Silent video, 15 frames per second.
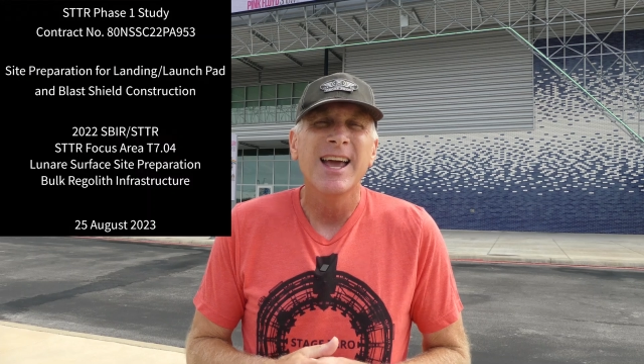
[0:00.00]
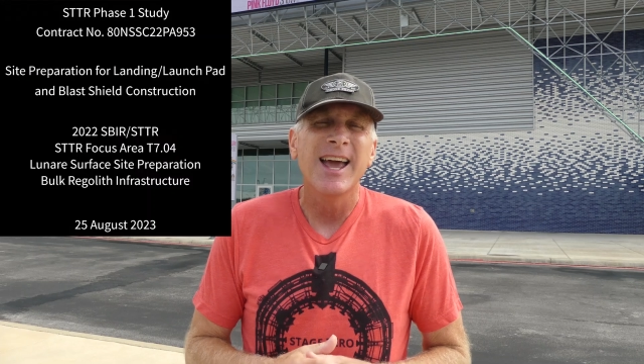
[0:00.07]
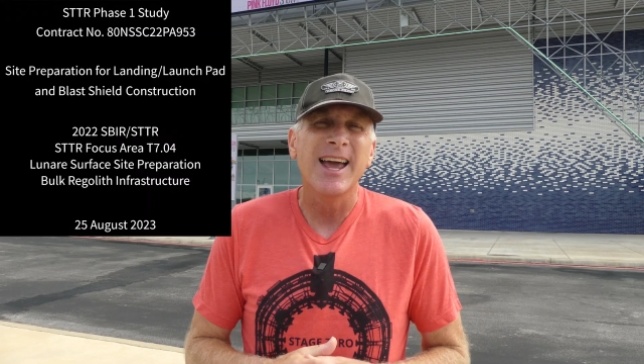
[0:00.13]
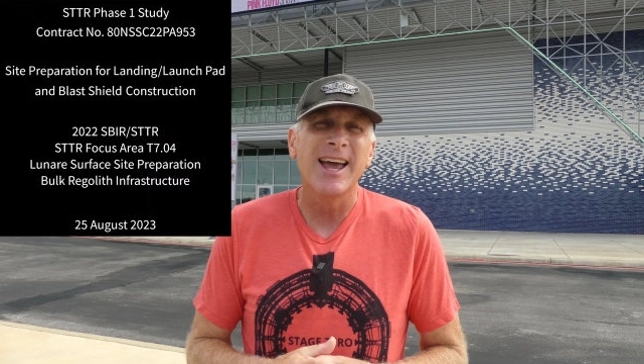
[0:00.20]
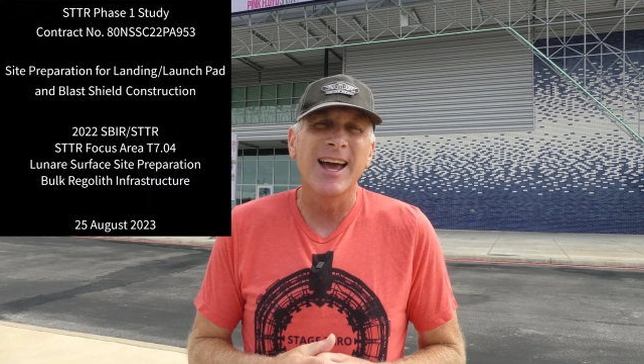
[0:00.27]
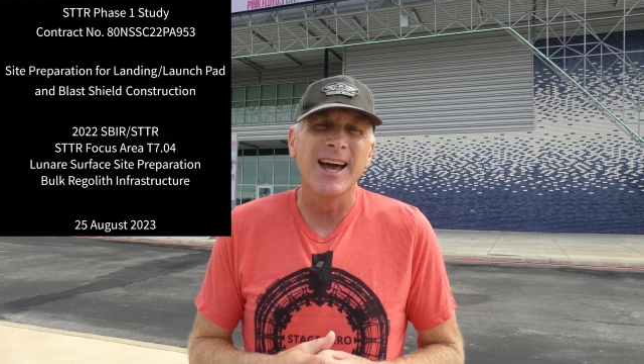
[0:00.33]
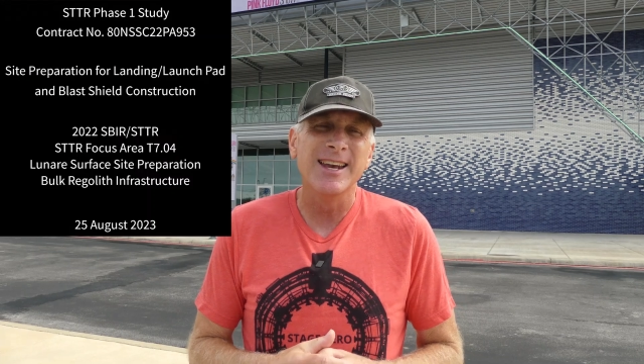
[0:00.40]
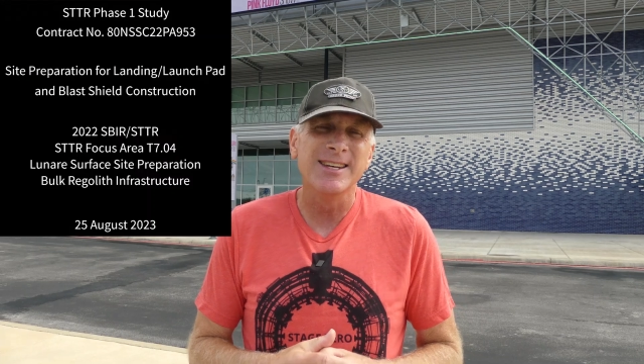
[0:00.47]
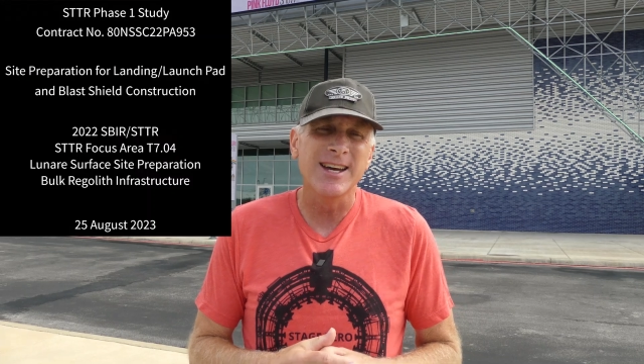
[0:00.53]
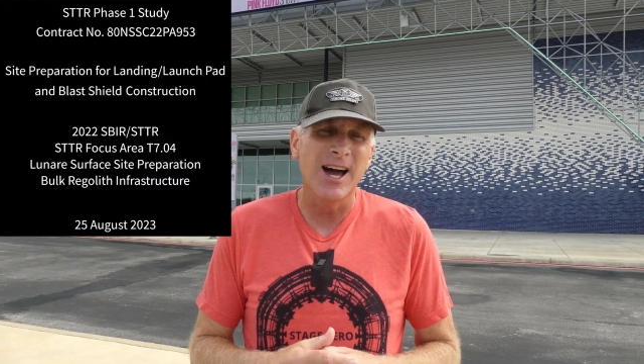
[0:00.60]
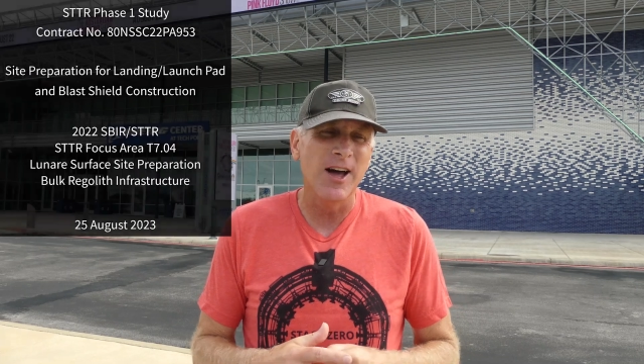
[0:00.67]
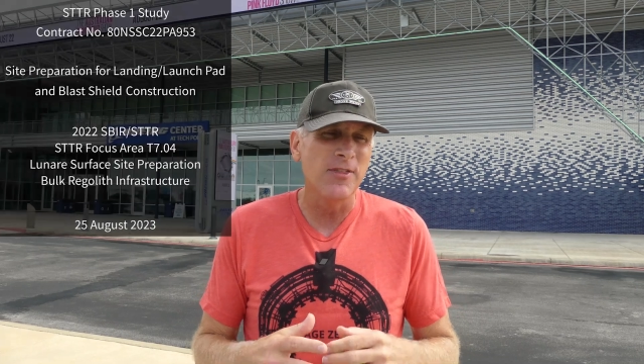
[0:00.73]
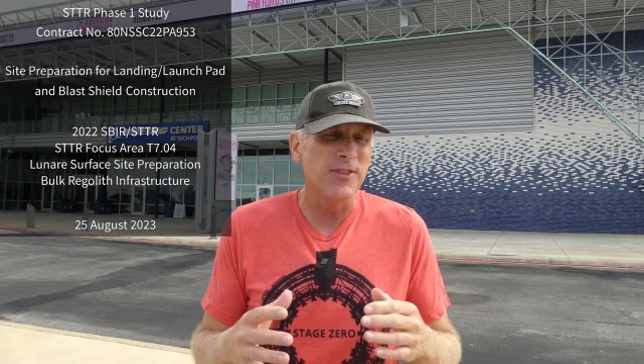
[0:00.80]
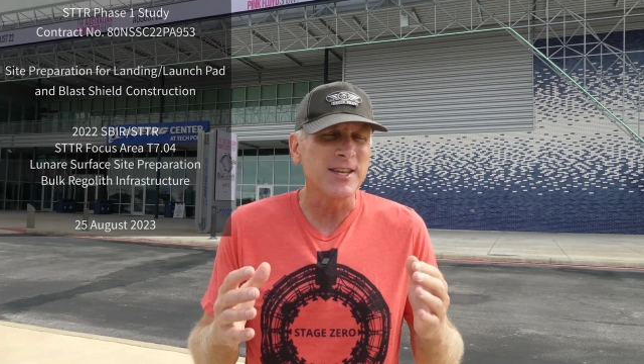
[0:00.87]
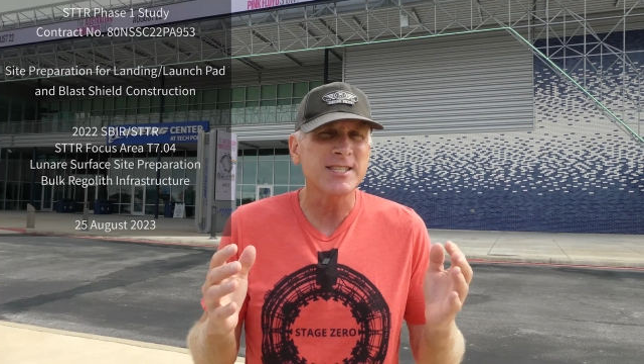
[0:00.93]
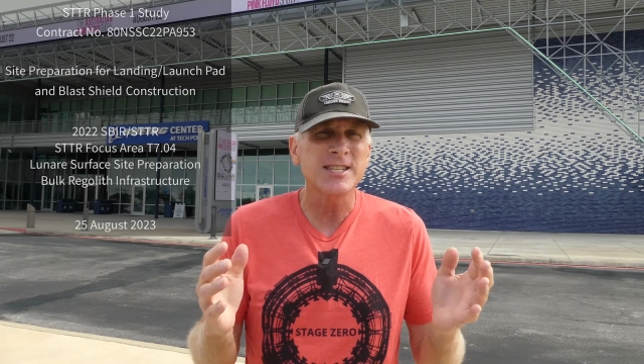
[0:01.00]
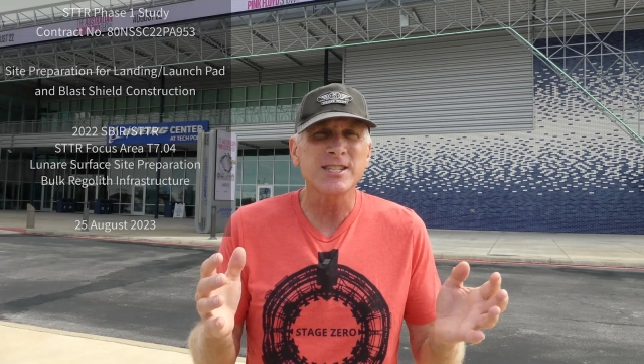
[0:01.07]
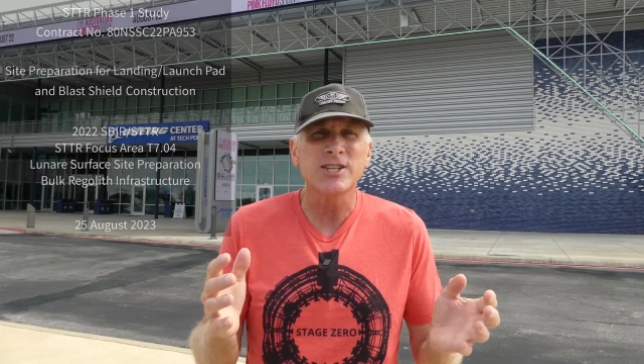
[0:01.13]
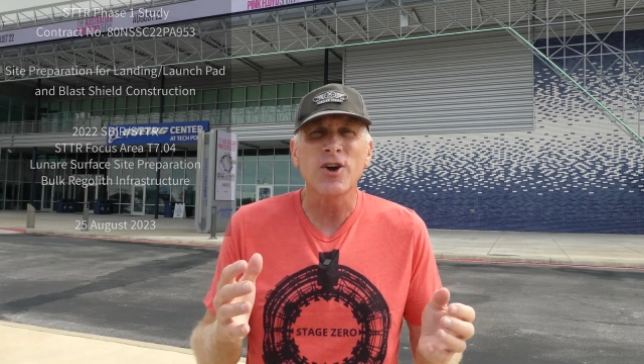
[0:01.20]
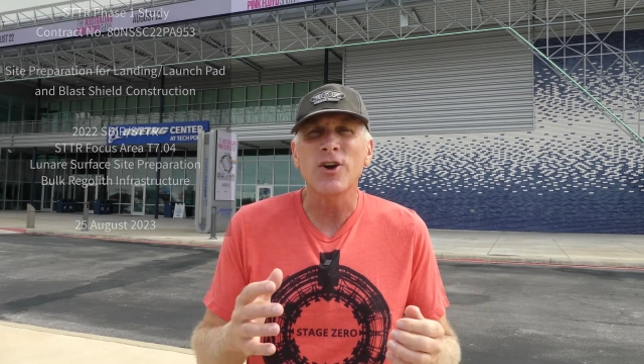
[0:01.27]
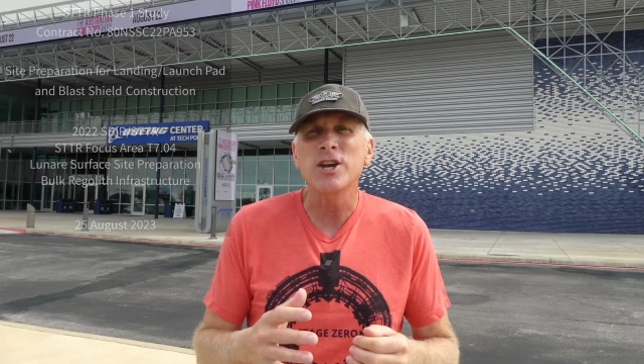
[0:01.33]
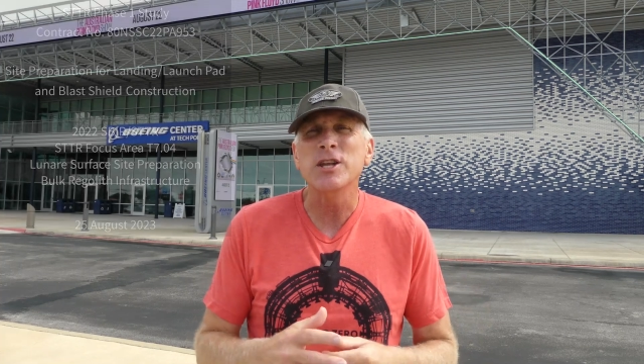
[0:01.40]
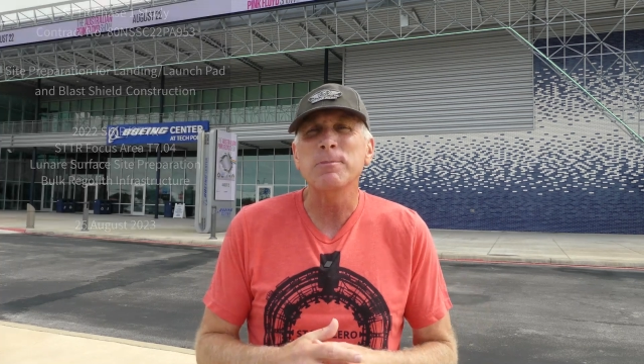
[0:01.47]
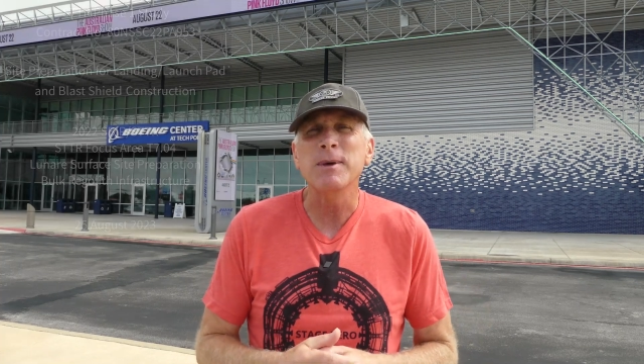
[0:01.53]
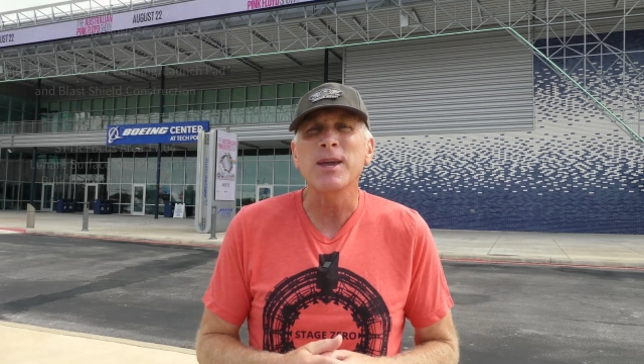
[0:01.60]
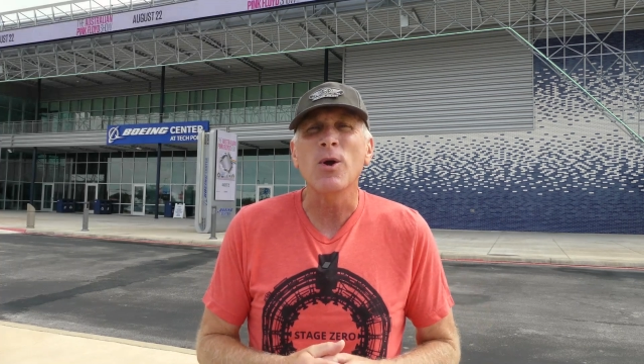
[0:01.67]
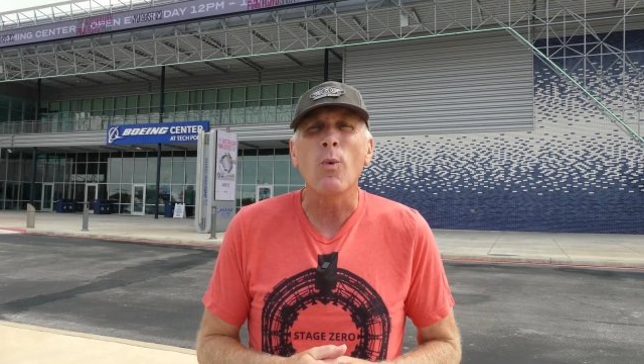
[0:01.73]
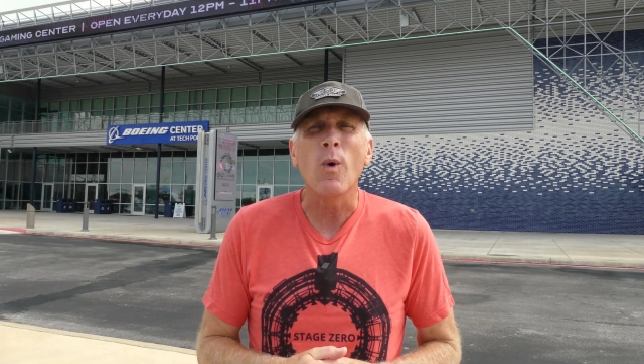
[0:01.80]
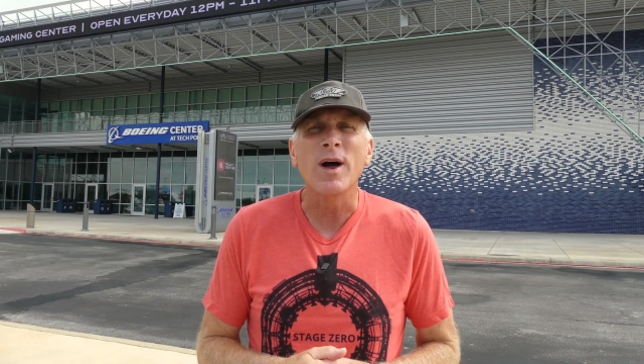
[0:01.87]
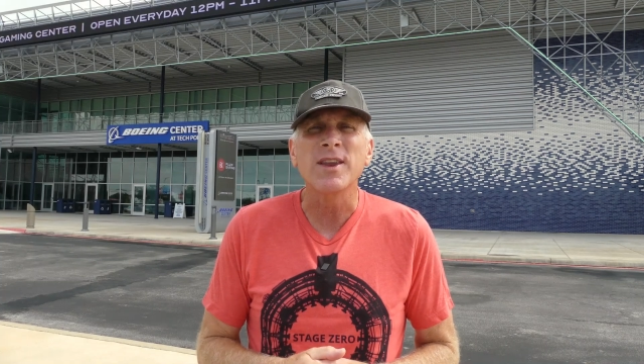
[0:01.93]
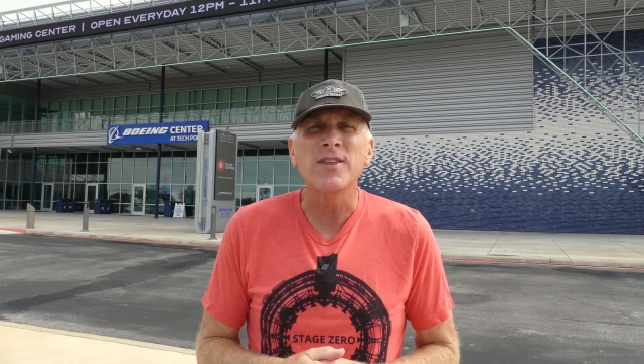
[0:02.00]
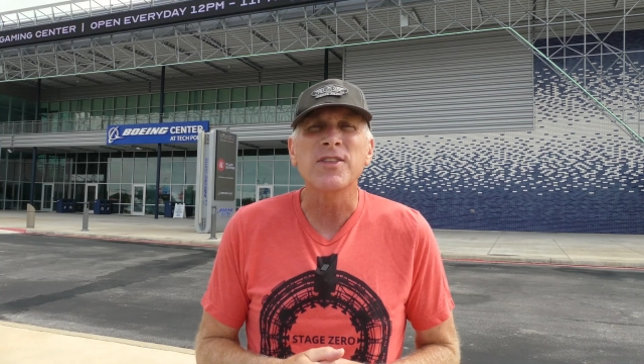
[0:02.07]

And uh, this is going to be one